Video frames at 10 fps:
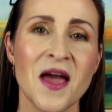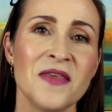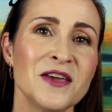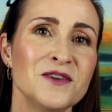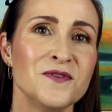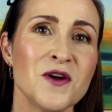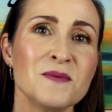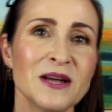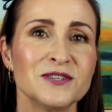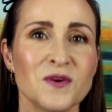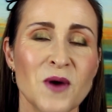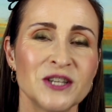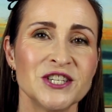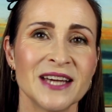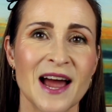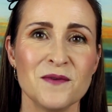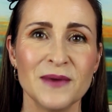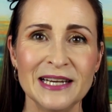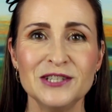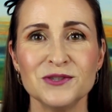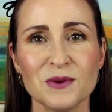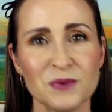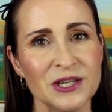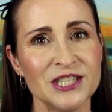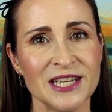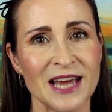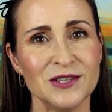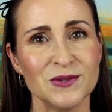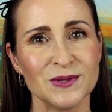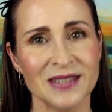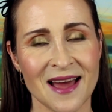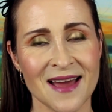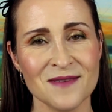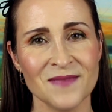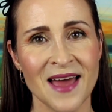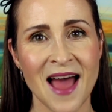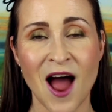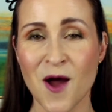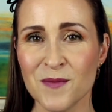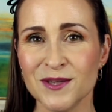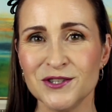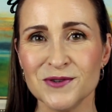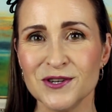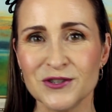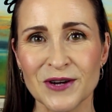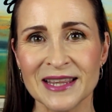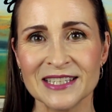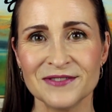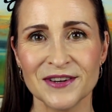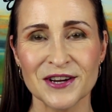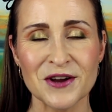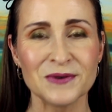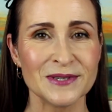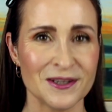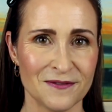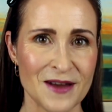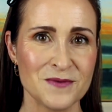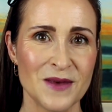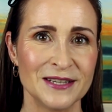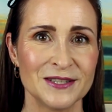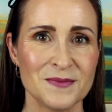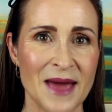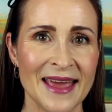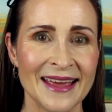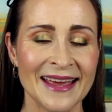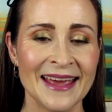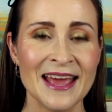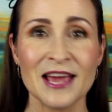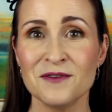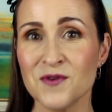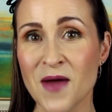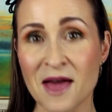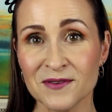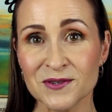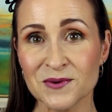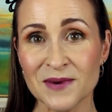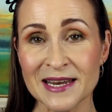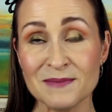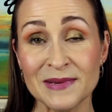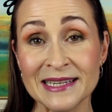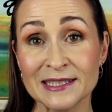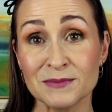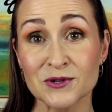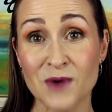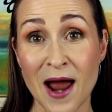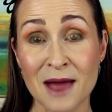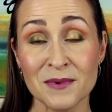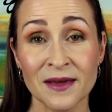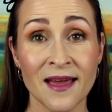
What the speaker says: Thank you very much for watching. I really do appreciate your time. I hope that you enjoyed this video. It was a fun one to make. If you haven't already, please subscribe.